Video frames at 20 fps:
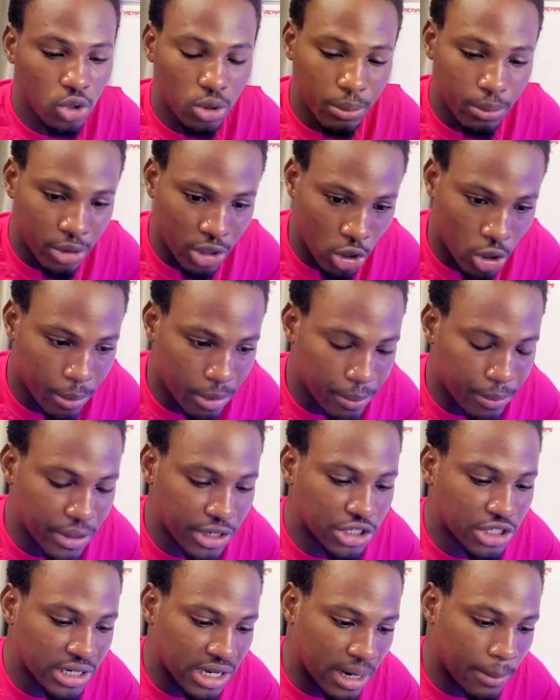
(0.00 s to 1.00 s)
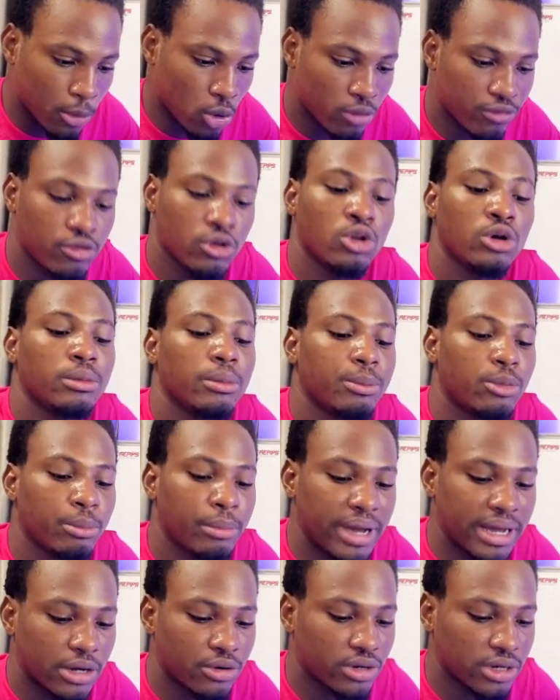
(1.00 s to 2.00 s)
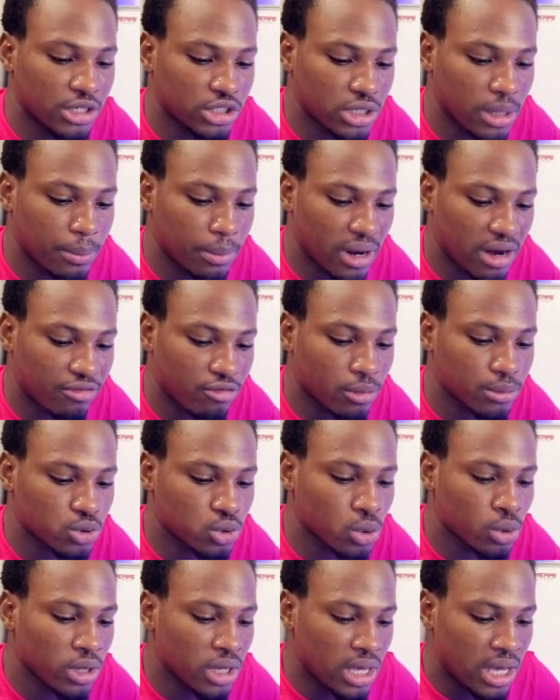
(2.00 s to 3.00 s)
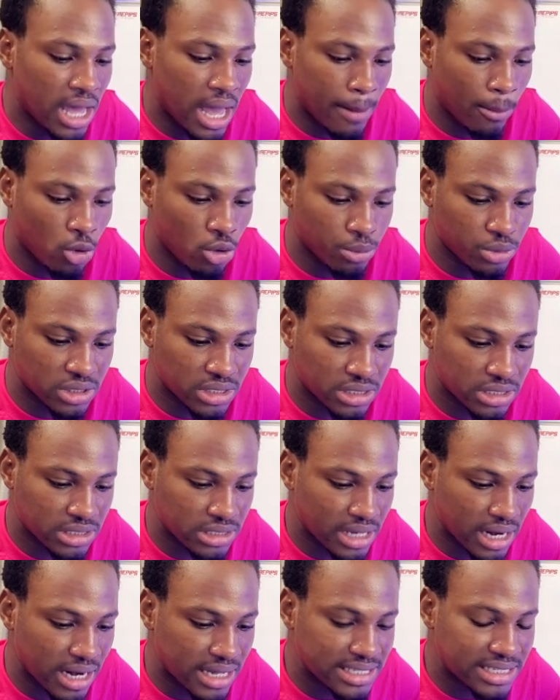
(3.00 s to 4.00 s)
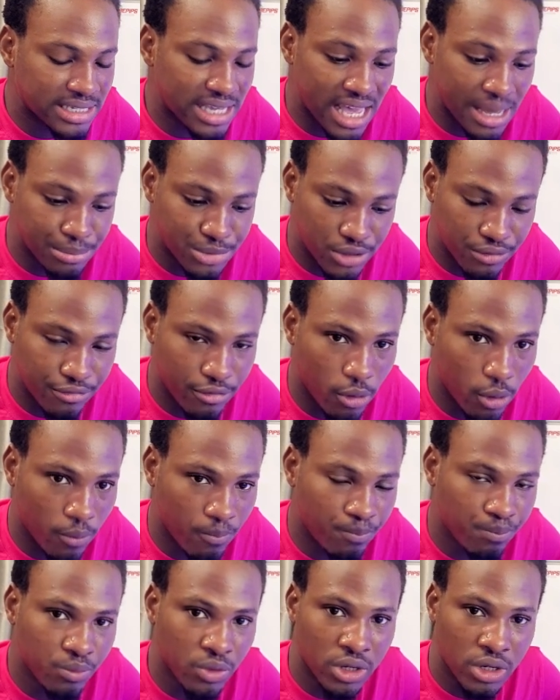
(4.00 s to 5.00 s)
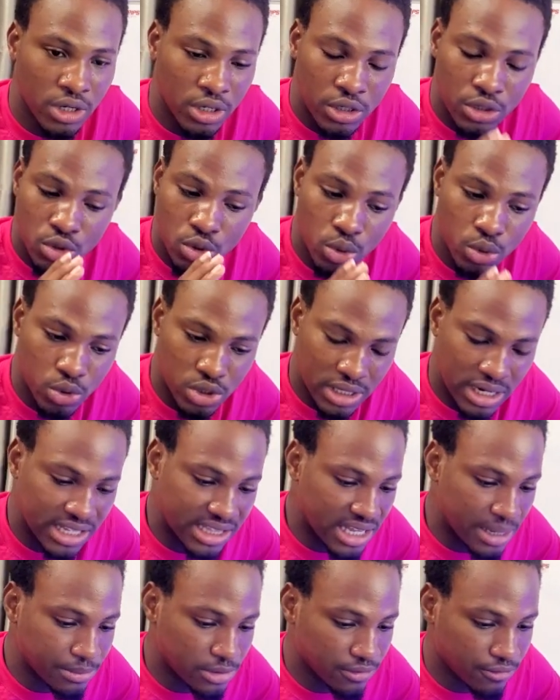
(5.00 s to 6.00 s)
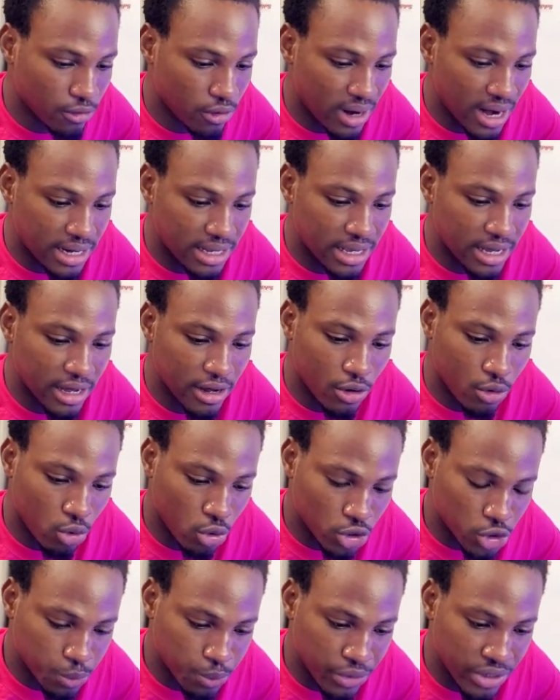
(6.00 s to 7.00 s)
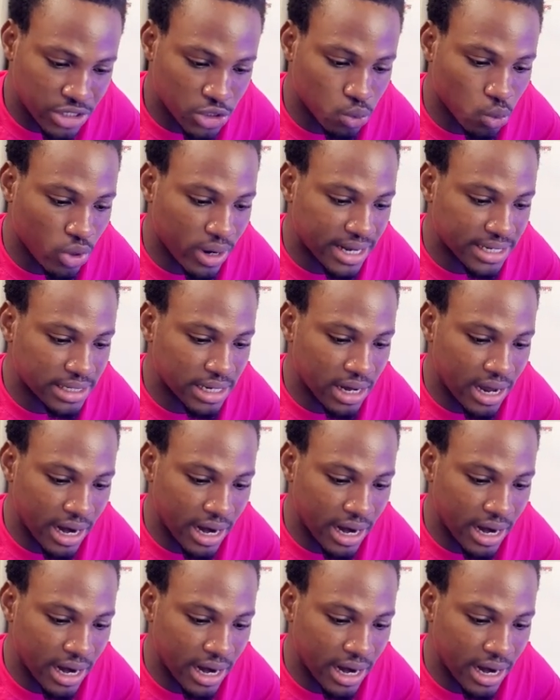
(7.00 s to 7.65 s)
going to bring up a page then i'm going to fill up my credential platform so i'm going to be selecting mt4 so you select mt4 right here raw spread is what i,